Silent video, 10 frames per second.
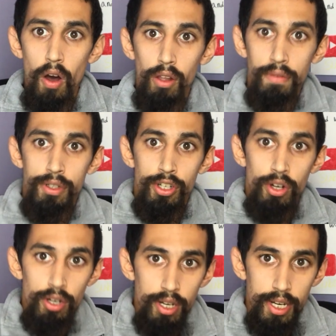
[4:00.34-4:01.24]
all of
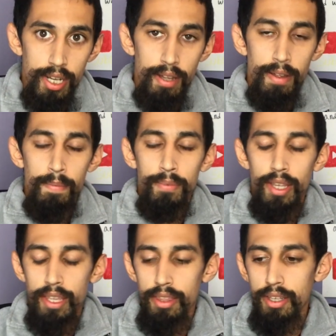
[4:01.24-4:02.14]
eternity
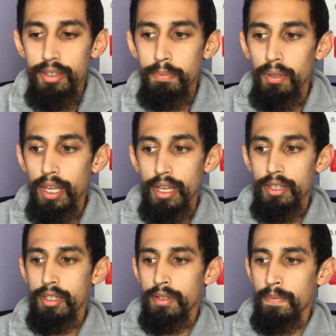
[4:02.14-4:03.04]
in this
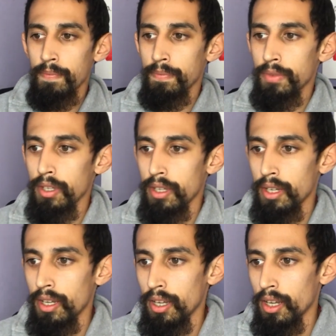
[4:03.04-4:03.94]
place.
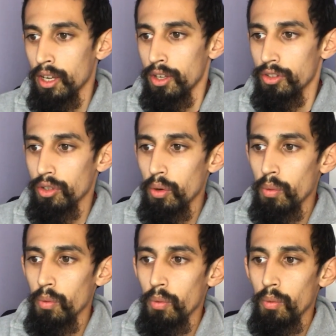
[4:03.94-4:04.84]

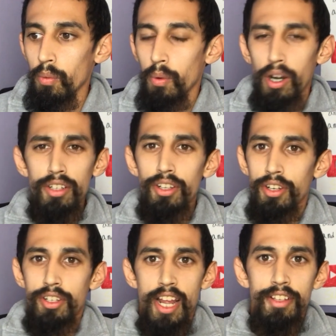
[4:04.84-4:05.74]
So where is their
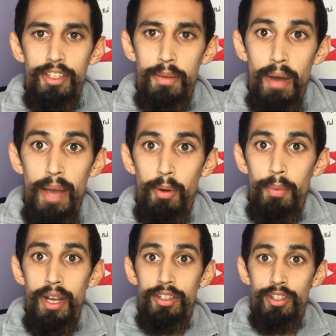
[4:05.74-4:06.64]
stance on the Bible?
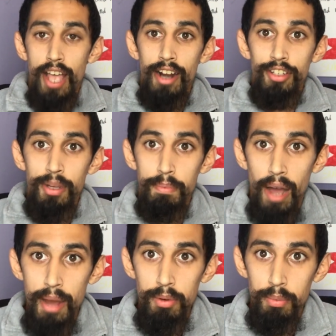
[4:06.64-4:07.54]
Because there's actually
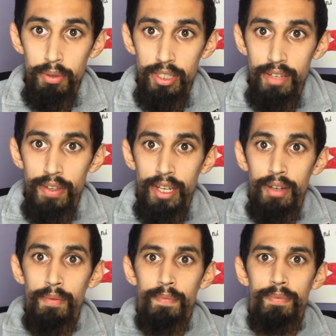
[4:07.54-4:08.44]

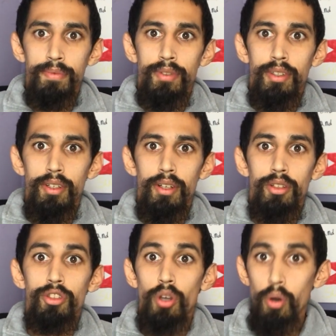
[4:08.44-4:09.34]
Bible-believing,
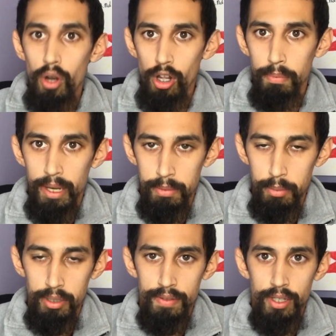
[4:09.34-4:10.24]
so-called
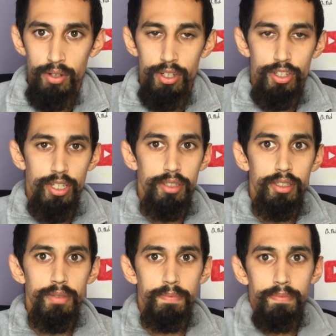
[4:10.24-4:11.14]
Bible-believing Christians